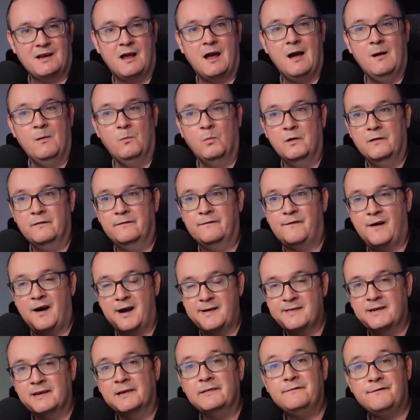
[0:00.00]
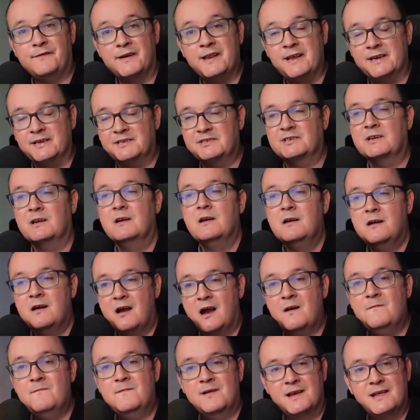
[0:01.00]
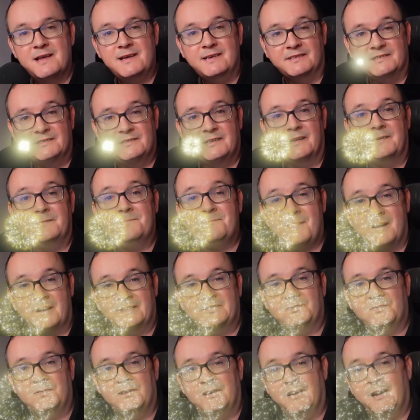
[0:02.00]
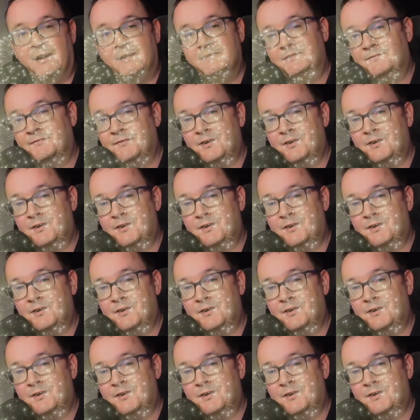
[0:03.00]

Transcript: Um, we've finally finished and released the Mastering Azure